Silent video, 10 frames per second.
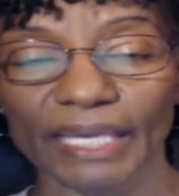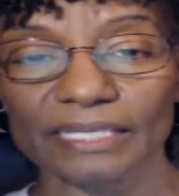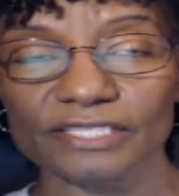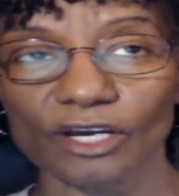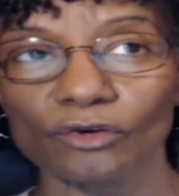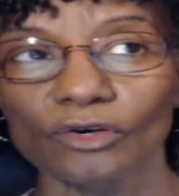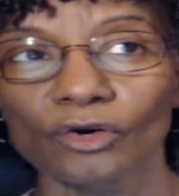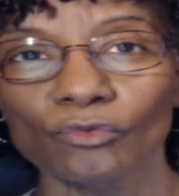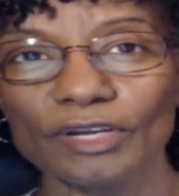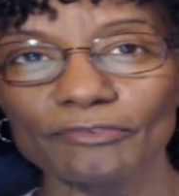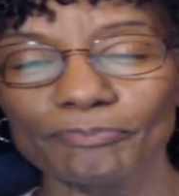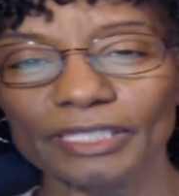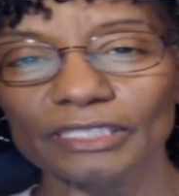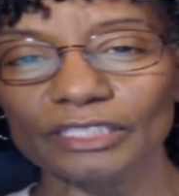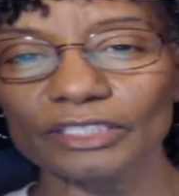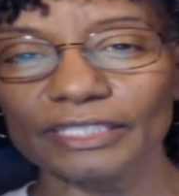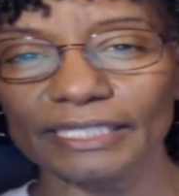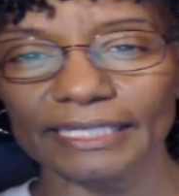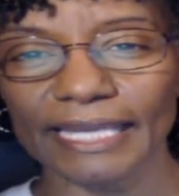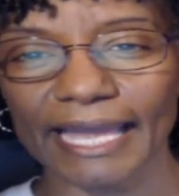And so we've been
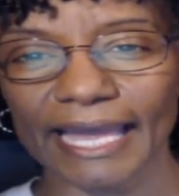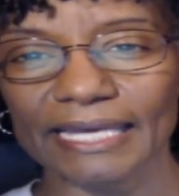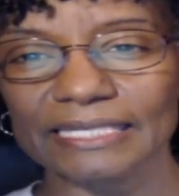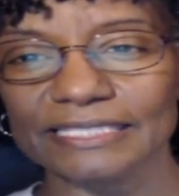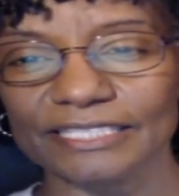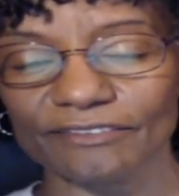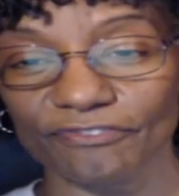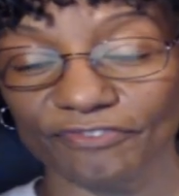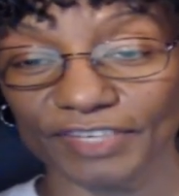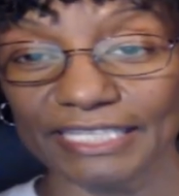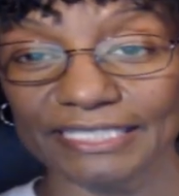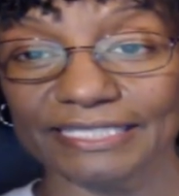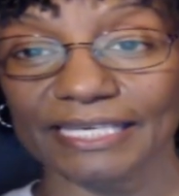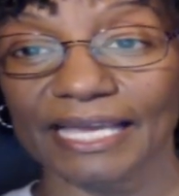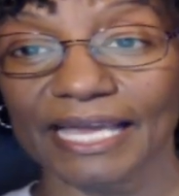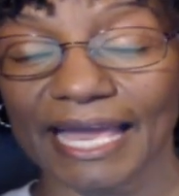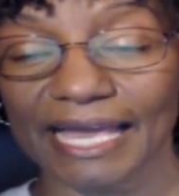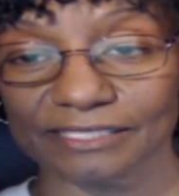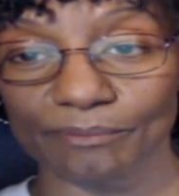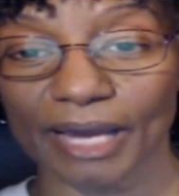looking at defeat
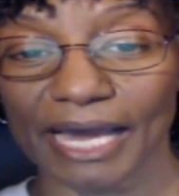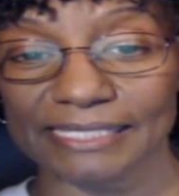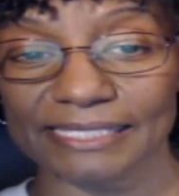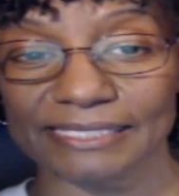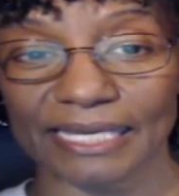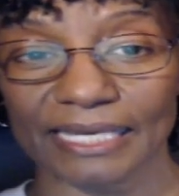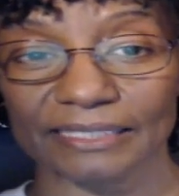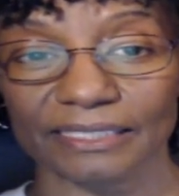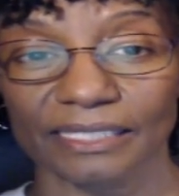as a mindset.